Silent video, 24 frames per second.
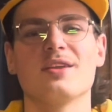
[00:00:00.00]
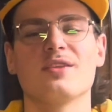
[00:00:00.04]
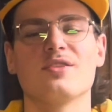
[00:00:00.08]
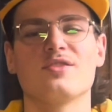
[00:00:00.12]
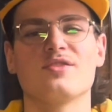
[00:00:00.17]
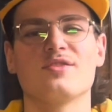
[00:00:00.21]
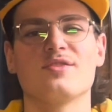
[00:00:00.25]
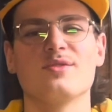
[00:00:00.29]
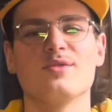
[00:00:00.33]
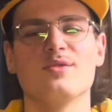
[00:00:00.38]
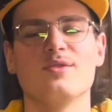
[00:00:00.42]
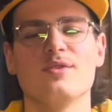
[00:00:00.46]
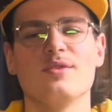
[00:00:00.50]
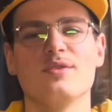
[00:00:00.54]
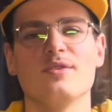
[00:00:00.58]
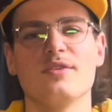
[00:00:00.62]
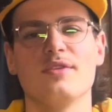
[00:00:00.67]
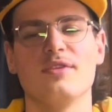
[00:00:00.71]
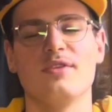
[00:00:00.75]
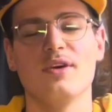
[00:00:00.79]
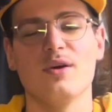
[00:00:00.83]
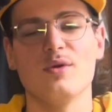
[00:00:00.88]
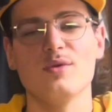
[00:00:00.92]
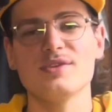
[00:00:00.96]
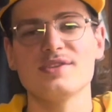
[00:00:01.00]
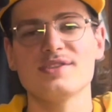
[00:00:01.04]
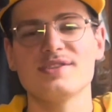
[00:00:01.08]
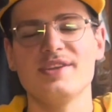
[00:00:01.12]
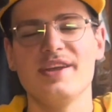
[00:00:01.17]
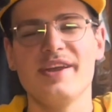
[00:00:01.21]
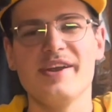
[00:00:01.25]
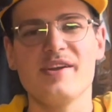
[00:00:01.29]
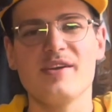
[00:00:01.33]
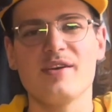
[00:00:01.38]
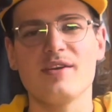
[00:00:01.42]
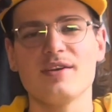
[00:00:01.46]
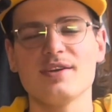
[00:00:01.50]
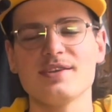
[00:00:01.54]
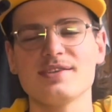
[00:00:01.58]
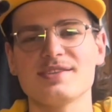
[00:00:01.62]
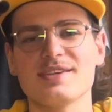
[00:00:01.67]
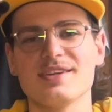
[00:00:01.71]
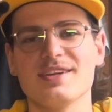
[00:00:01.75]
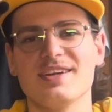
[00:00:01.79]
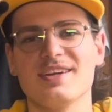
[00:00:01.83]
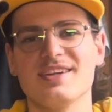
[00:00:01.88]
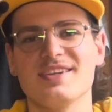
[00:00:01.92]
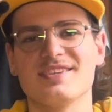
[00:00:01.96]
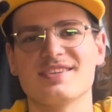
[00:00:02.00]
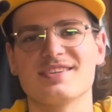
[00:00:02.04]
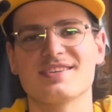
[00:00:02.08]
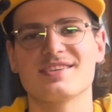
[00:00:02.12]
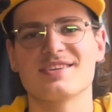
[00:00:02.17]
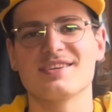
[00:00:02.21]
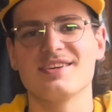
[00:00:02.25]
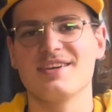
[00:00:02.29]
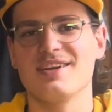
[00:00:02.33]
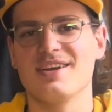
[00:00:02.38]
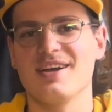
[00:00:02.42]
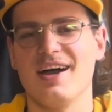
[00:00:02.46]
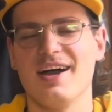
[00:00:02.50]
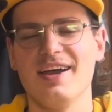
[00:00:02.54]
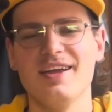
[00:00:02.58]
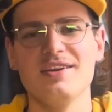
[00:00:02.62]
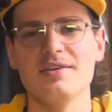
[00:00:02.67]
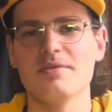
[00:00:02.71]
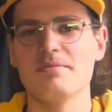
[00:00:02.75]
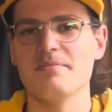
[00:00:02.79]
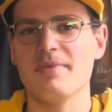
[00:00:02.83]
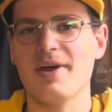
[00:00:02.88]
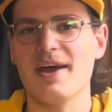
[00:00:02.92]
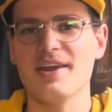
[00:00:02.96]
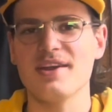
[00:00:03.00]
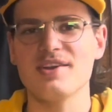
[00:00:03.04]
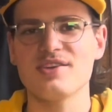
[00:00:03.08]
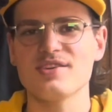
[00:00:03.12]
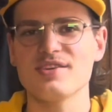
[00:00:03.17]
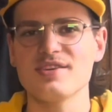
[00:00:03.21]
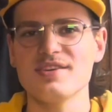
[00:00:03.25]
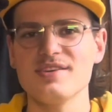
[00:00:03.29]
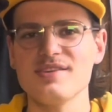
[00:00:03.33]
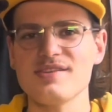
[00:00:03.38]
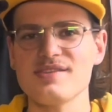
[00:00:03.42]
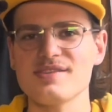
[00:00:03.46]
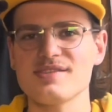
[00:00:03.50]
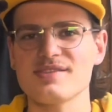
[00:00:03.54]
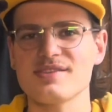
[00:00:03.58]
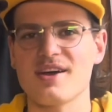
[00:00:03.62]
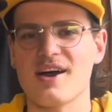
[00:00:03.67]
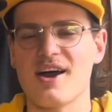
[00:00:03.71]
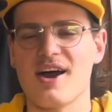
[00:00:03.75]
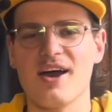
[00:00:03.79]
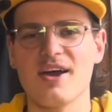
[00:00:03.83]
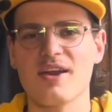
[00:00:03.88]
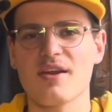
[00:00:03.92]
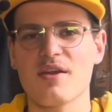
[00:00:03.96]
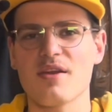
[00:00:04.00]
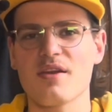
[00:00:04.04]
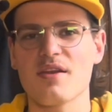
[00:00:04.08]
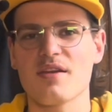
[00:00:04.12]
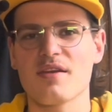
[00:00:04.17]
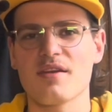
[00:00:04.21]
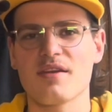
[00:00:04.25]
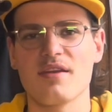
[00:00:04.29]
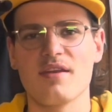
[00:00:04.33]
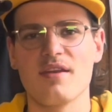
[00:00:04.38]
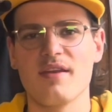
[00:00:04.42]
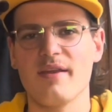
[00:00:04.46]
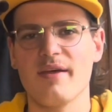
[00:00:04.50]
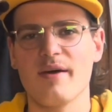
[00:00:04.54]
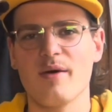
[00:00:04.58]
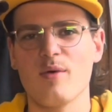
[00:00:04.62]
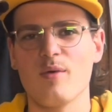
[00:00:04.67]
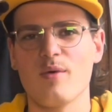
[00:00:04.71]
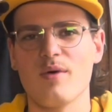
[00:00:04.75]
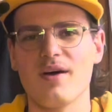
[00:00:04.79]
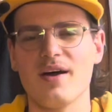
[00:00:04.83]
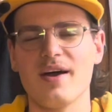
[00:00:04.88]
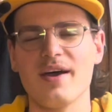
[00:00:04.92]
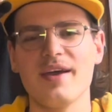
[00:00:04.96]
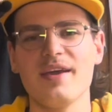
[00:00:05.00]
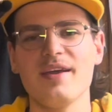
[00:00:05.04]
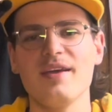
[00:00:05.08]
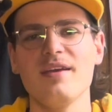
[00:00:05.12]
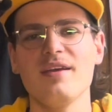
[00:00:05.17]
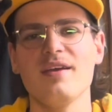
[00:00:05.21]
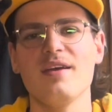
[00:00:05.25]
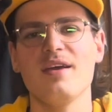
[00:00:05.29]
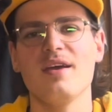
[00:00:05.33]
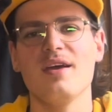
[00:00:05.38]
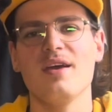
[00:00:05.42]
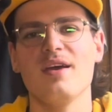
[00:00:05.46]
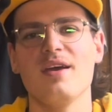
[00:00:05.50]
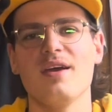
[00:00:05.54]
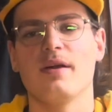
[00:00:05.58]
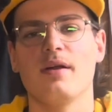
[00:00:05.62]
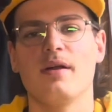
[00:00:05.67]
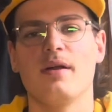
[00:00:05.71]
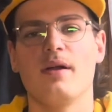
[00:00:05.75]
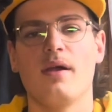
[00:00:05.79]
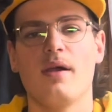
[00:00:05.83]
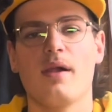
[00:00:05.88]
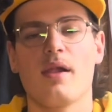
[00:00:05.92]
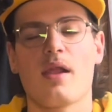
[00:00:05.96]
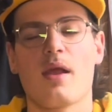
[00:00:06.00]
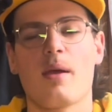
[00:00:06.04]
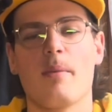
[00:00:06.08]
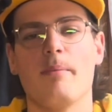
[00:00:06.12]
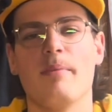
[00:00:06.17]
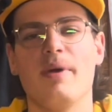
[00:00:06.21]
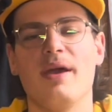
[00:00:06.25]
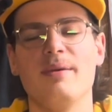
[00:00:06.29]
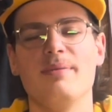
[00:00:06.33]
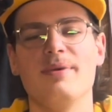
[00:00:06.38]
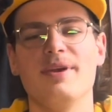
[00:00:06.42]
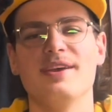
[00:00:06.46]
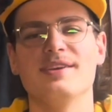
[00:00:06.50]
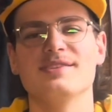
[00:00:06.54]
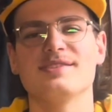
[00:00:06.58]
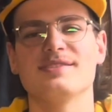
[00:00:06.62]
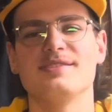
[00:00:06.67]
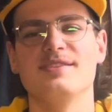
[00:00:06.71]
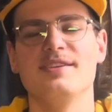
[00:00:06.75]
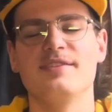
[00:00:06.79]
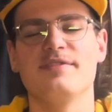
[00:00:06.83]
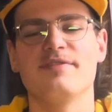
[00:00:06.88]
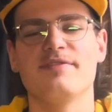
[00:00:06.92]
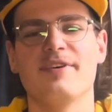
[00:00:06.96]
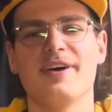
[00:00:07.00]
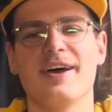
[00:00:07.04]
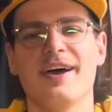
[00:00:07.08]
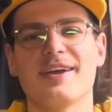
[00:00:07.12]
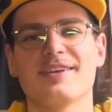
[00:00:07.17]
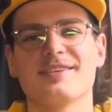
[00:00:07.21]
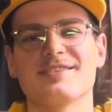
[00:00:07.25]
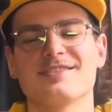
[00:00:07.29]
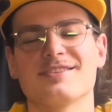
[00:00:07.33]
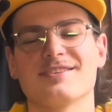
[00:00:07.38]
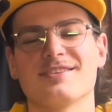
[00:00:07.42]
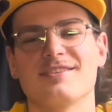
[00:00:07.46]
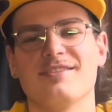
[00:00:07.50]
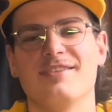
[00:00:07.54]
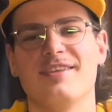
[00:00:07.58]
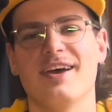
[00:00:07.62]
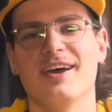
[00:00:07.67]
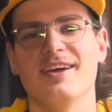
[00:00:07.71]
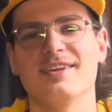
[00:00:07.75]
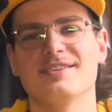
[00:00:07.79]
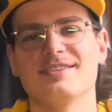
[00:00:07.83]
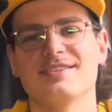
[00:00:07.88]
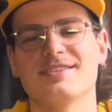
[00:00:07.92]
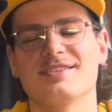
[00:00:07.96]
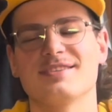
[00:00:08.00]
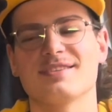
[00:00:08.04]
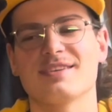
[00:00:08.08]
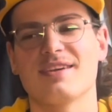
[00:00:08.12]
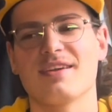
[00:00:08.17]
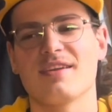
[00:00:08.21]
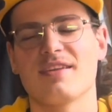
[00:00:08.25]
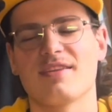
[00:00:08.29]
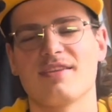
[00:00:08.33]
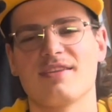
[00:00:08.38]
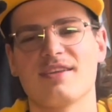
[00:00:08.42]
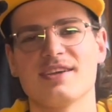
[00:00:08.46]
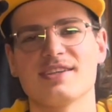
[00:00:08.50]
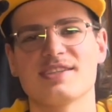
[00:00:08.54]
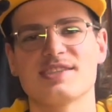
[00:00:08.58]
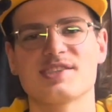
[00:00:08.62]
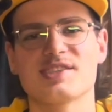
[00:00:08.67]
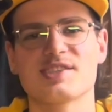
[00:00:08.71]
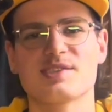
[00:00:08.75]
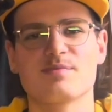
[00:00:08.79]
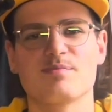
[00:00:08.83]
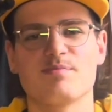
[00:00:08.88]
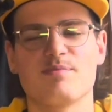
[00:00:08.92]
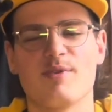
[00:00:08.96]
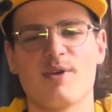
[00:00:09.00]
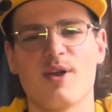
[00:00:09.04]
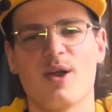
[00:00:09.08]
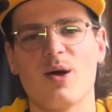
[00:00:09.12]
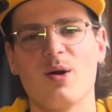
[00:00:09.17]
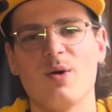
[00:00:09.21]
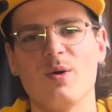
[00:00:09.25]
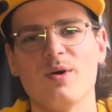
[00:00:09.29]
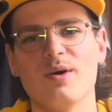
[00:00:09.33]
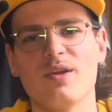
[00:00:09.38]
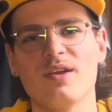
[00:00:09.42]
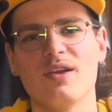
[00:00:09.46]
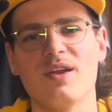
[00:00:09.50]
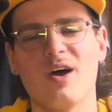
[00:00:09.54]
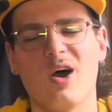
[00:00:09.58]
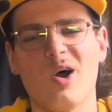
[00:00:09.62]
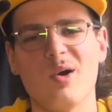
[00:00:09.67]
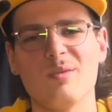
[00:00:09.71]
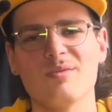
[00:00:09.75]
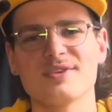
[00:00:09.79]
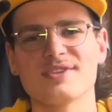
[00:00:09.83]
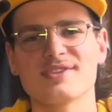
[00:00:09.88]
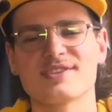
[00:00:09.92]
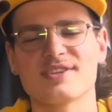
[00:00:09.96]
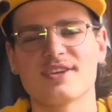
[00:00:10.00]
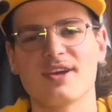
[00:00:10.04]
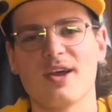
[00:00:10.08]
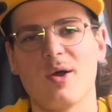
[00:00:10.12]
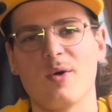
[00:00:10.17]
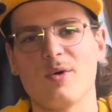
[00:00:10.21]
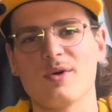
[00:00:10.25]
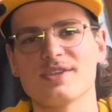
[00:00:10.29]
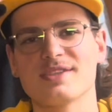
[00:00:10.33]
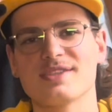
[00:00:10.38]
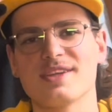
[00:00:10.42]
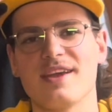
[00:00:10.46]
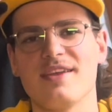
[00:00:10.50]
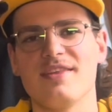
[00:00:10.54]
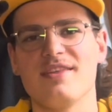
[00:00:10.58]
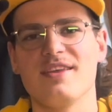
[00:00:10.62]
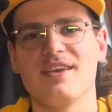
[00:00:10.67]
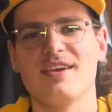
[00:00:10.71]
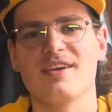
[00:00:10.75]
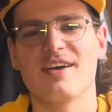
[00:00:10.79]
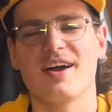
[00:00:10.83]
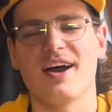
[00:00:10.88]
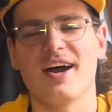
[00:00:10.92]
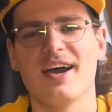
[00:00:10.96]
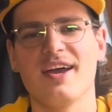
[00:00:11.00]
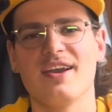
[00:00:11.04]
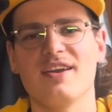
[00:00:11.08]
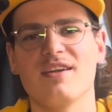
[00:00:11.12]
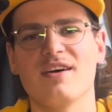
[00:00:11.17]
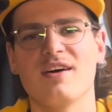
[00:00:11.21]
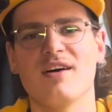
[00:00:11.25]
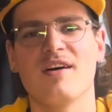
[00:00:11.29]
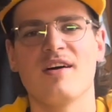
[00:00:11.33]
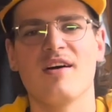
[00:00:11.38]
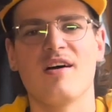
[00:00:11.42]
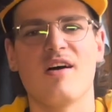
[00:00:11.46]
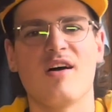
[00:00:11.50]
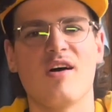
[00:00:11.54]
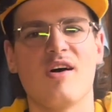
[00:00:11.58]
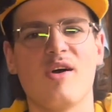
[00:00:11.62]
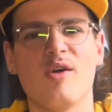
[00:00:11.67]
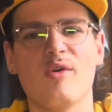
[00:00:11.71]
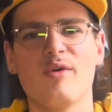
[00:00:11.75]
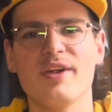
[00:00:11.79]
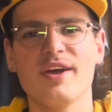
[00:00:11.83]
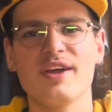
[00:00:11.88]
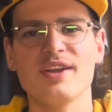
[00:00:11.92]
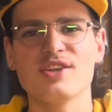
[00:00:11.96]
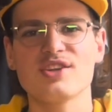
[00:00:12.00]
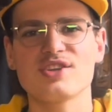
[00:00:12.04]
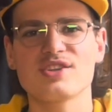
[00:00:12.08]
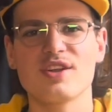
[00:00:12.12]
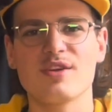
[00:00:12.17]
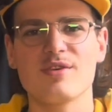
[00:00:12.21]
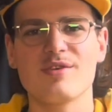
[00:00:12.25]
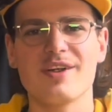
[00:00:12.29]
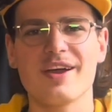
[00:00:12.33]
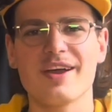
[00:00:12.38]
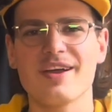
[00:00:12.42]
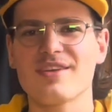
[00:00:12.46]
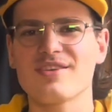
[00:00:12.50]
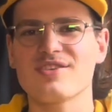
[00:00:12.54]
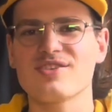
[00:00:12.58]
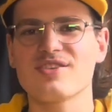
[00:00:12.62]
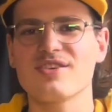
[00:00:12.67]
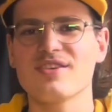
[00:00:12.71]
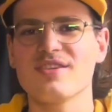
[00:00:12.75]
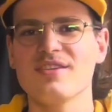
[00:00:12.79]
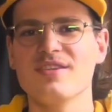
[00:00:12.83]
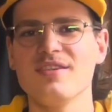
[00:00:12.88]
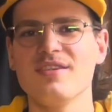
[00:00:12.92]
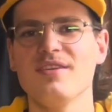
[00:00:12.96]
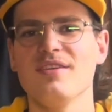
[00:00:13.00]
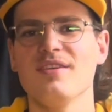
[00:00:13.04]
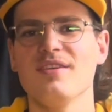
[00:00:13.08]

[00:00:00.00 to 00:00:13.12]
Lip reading: to those sneakers it kind of matches. I don't know why. Maybe it's the fact that this brown almost goes in the kinda orange direction.